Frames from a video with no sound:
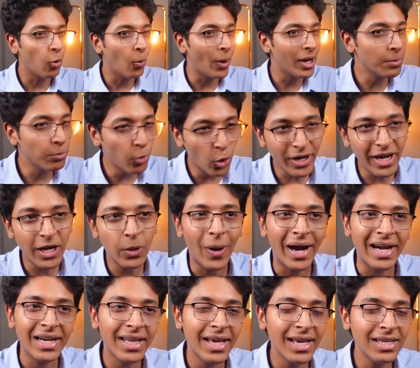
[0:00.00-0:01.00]
One more
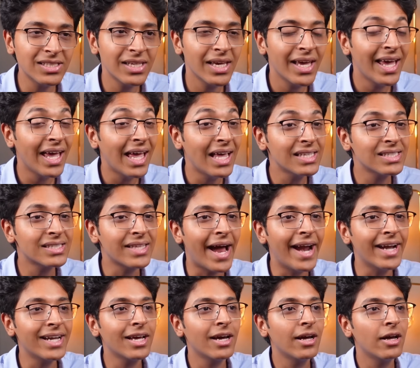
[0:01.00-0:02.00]
advantage is
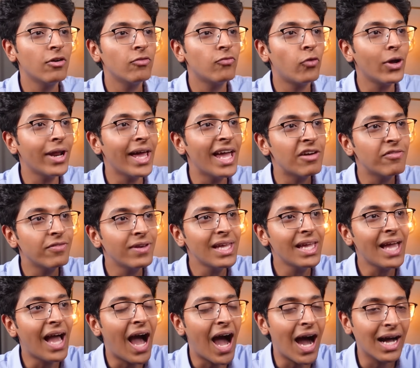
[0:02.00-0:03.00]
that for
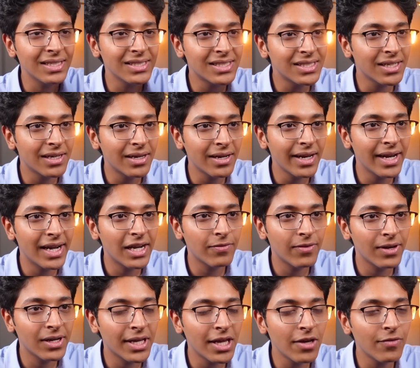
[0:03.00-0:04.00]
every answer it
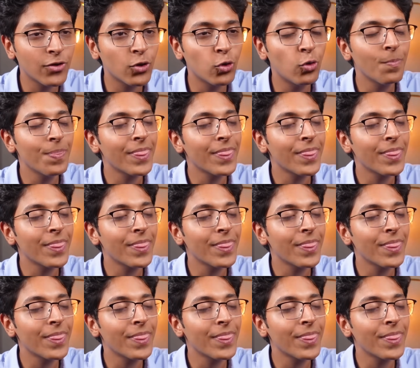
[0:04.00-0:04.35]
will give you,